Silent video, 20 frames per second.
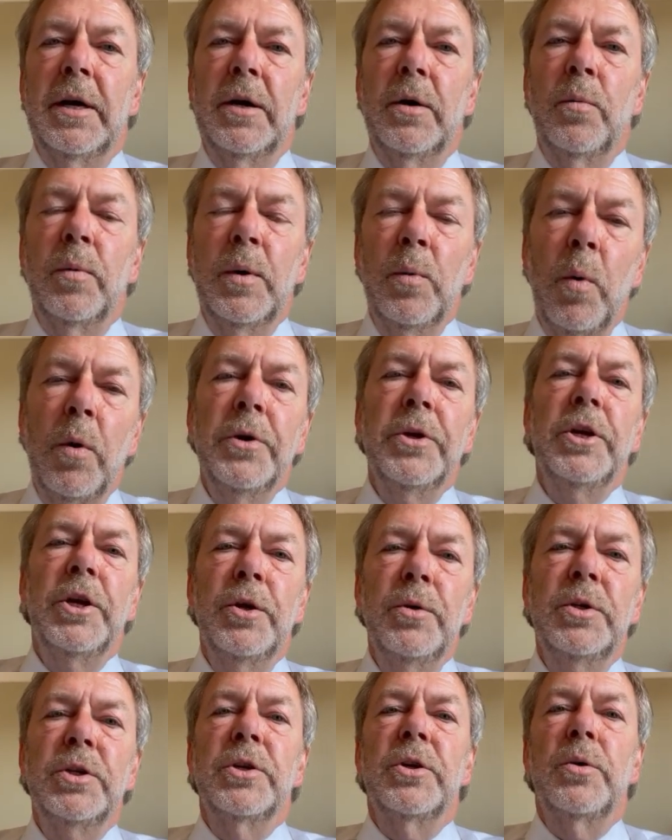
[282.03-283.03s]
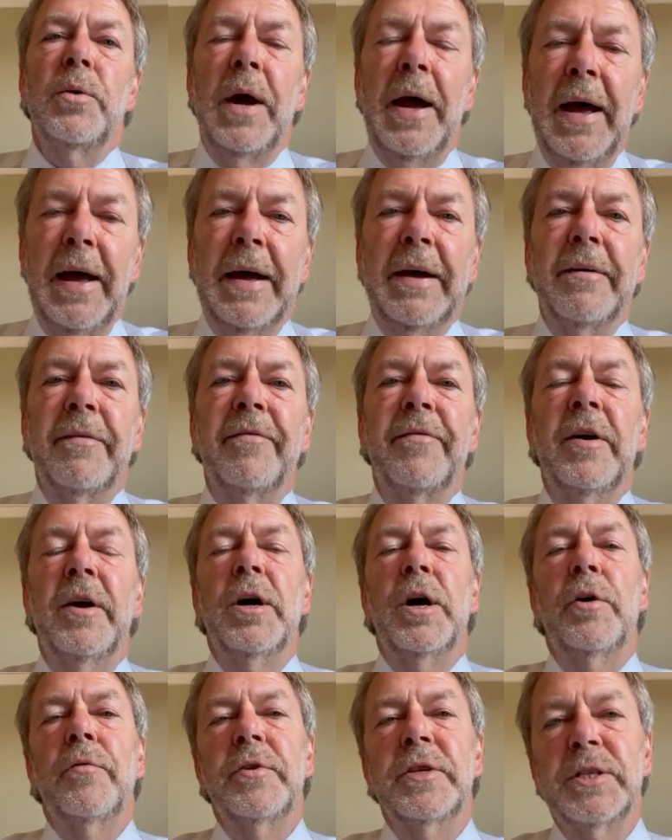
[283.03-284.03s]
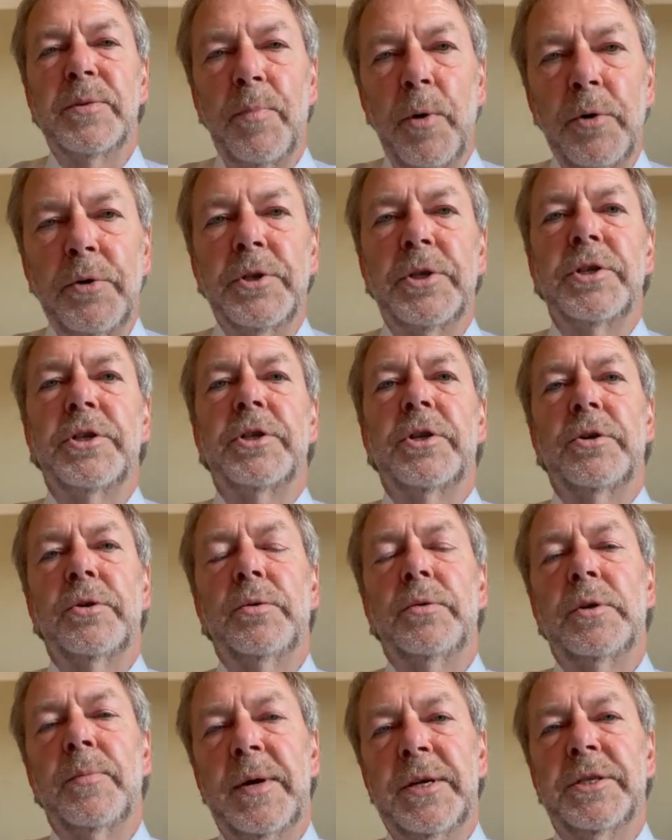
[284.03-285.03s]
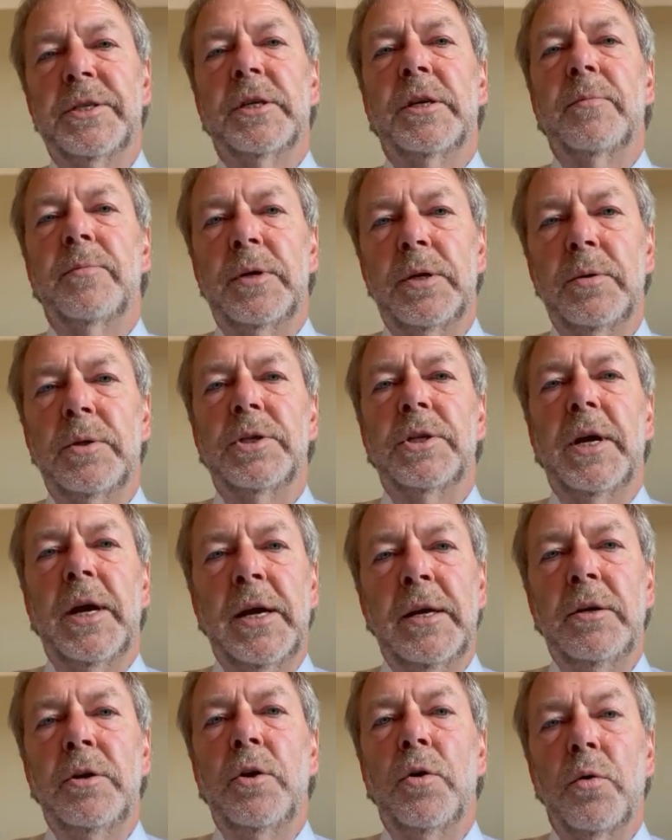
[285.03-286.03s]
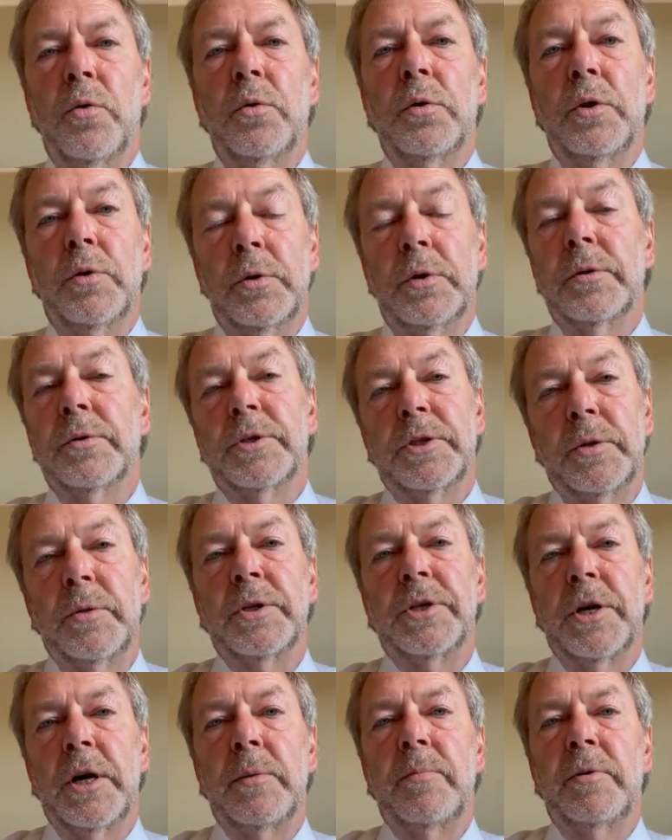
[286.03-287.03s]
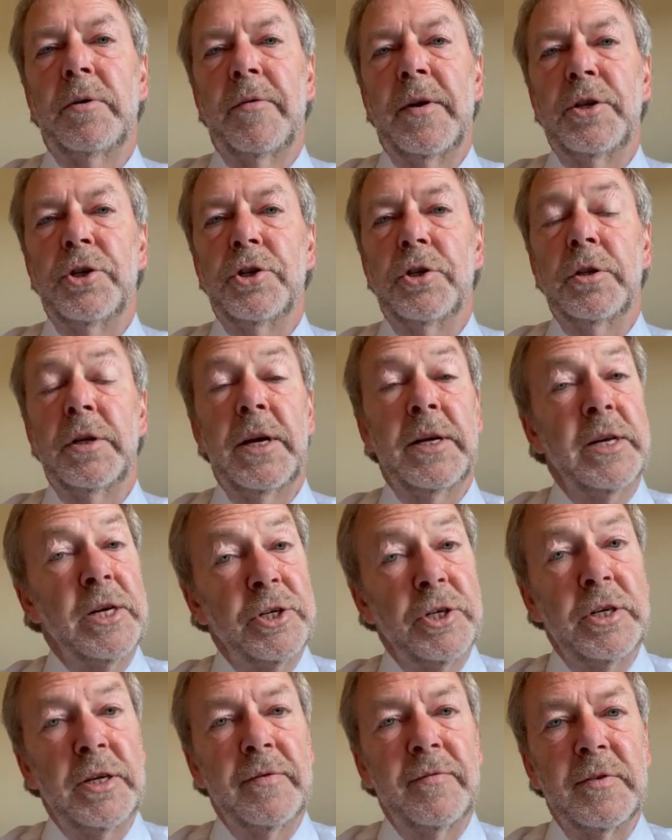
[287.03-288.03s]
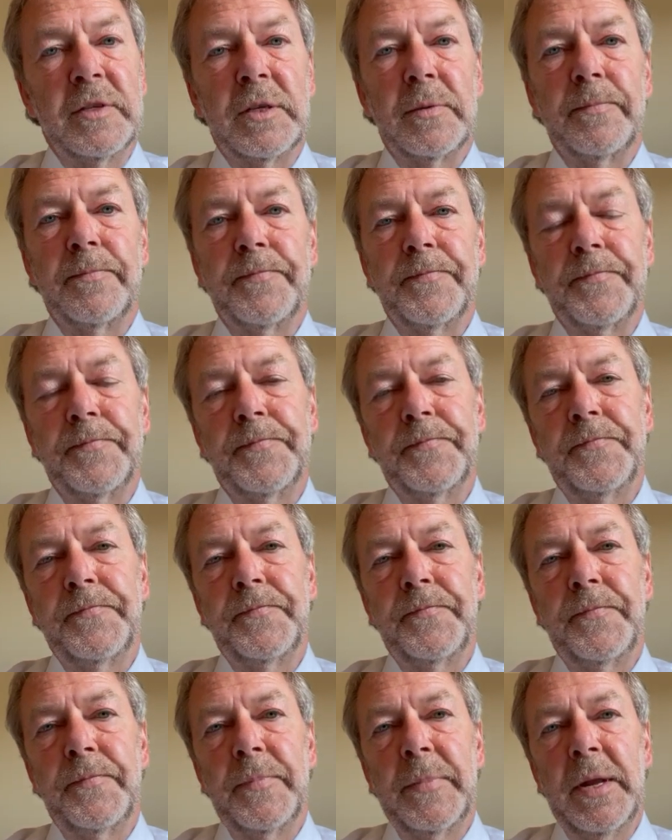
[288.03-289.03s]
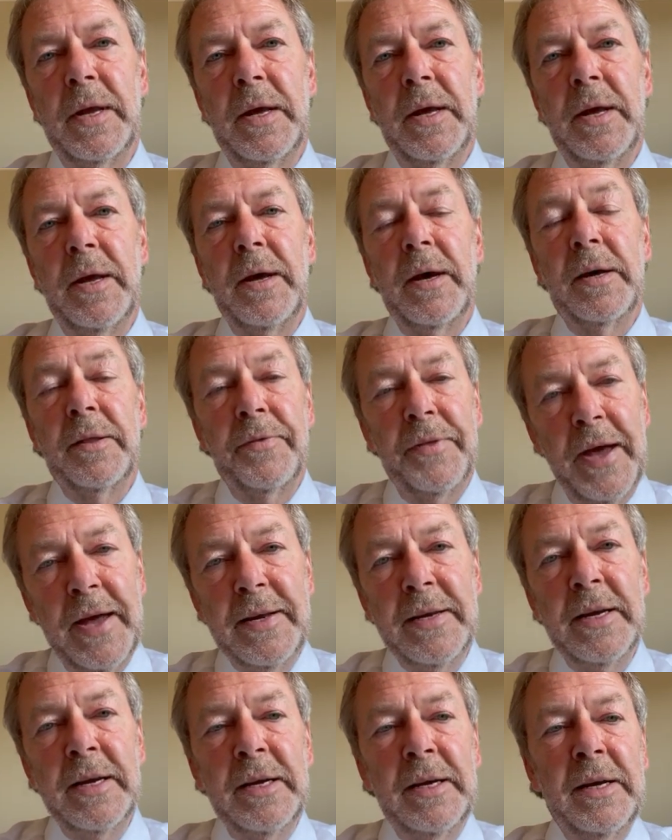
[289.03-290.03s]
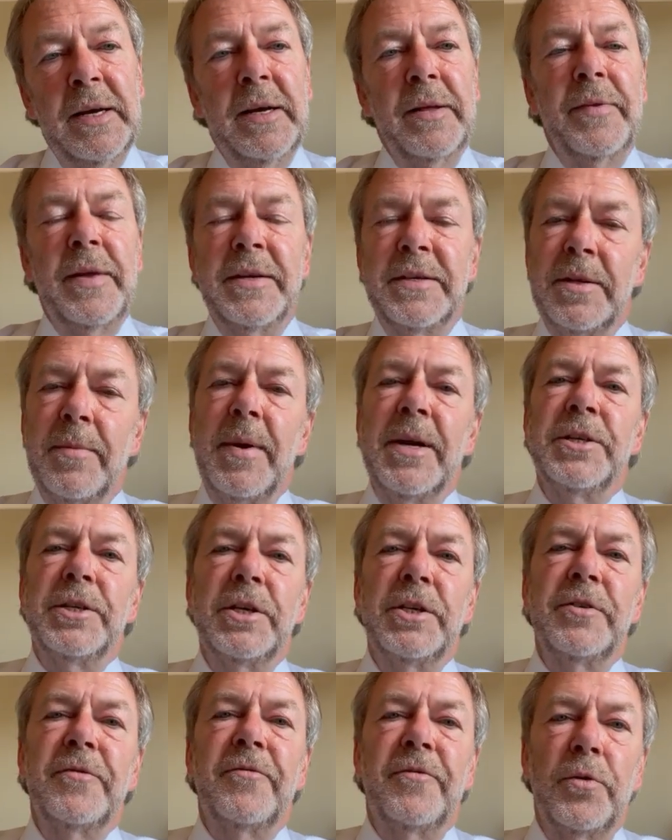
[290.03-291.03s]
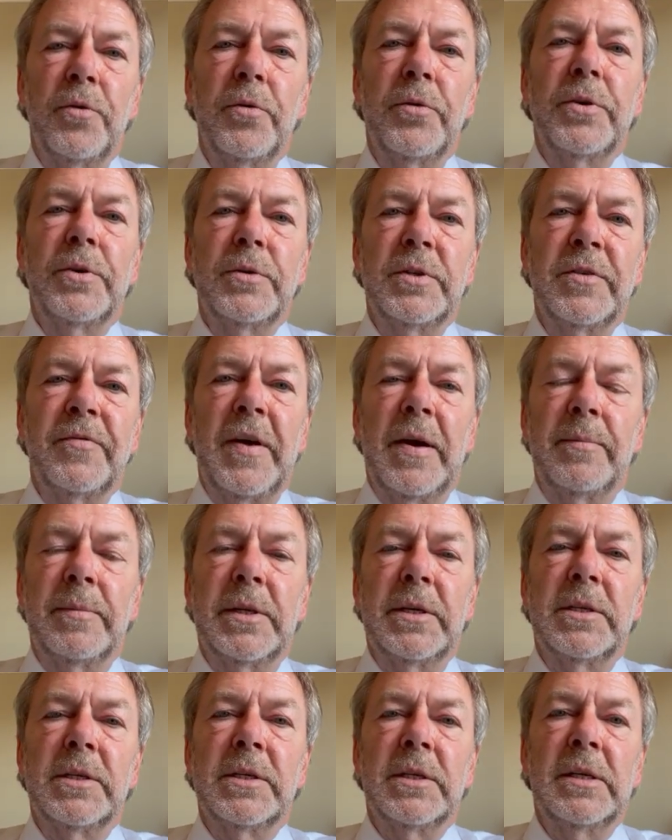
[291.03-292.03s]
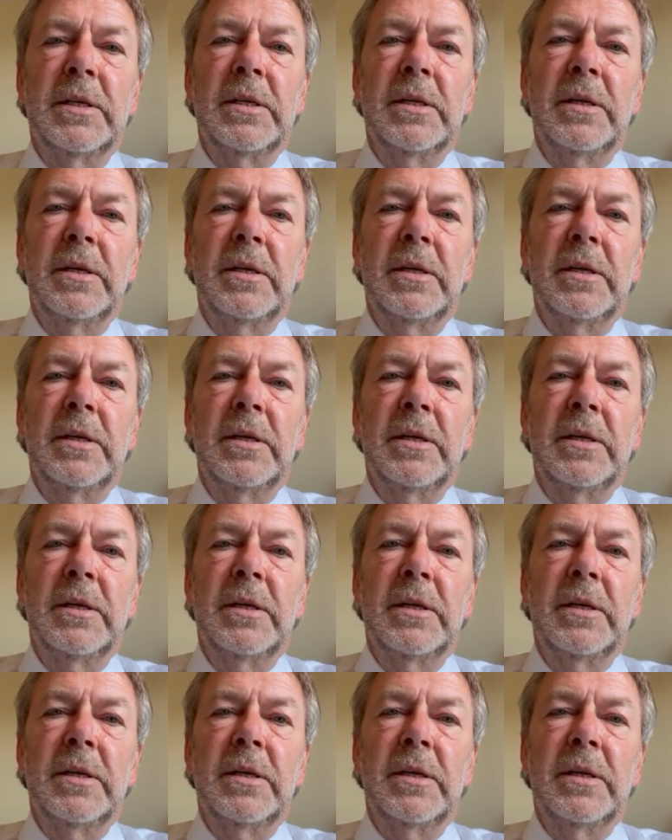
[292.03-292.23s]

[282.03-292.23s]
we want you to have a response to domestic abuse in your local suicide prevention initiatives. And then there's the message for those families,